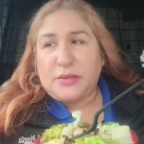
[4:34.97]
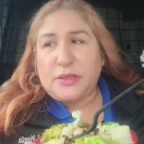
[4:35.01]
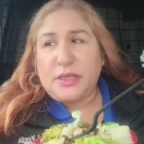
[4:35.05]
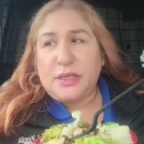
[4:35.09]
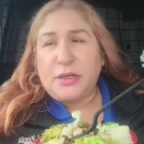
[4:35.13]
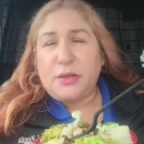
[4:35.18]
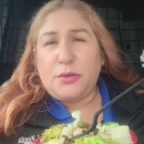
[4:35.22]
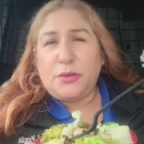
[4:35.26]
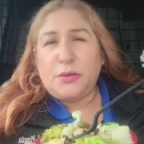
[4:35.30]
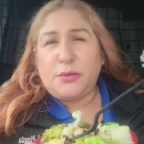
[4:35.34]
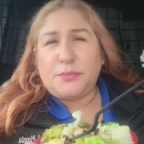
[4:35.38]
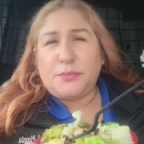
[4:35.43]

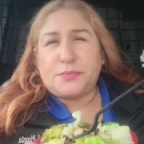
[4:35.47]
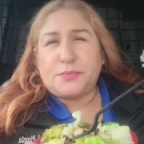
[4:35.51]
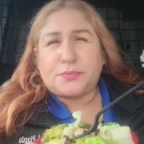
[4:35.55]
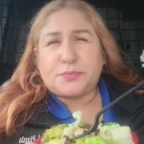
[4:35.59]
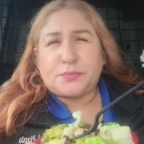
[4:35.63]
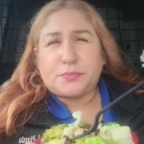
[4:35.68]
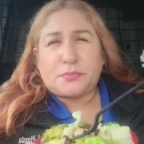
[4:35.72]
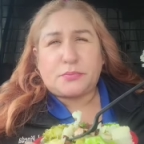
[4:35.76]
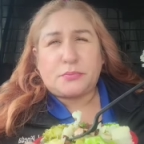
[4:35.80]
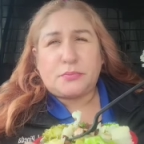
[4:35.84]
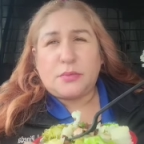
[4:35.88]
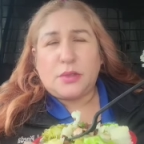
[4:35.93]
they don't
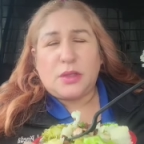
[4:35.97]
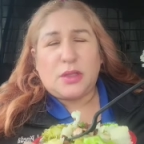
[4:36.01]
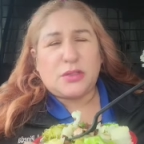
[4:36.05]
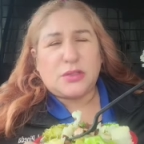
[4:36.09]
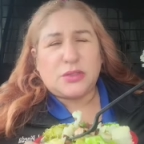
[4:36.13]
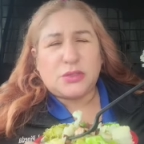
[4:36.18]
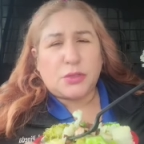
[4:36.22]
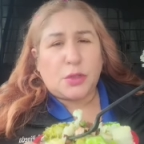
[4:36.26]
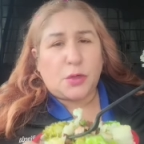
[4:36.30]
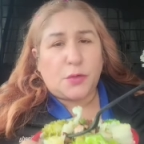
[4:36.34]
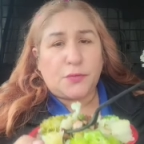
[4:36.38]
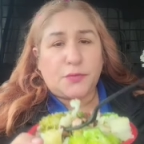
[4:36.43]

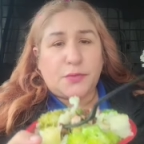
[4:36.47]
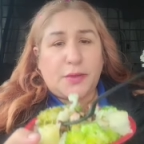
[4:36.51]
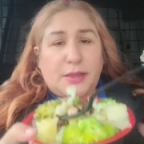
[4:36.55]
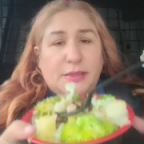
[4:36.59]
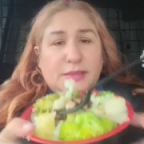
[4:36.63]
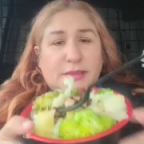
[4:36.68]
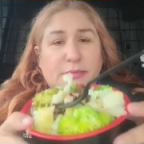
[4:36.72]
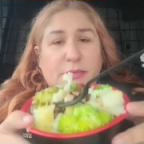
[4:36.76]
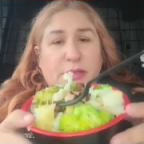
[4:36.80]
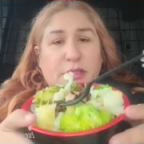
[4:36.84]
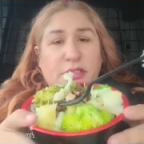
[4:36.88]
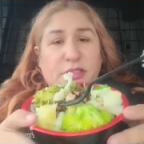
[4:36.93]
serve
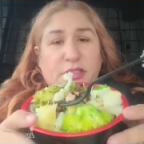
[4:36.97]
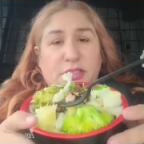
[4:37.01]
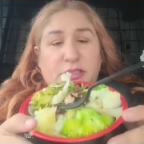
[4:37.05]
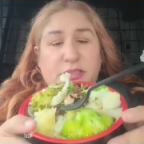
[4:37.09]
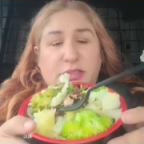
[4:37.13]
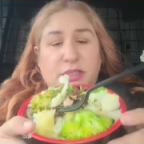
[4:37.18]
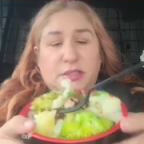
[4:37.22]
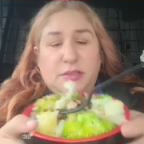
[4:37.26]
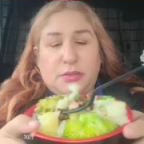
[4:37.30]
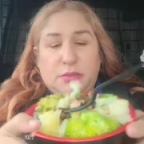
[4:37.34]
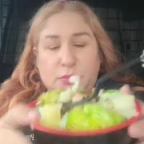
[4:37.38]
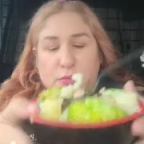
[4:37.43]
as much
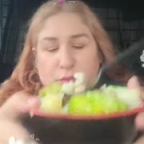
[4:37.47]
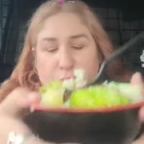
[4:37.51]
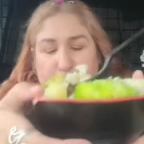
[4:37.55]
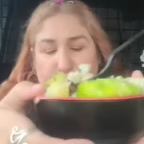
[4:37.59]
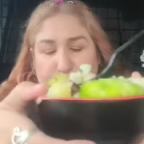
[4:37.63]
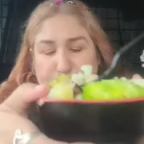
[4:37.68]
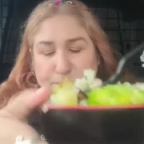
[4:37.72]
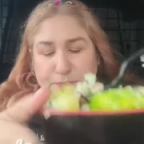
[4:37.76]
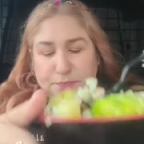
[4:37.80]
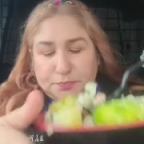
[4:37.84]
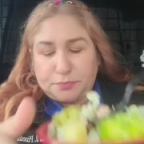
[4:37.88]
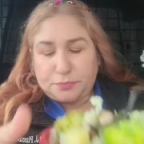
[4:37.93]
as they do
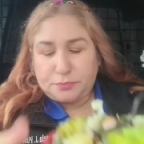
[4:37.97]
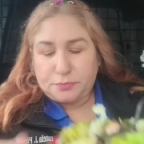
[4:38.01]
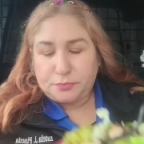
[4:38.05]
here.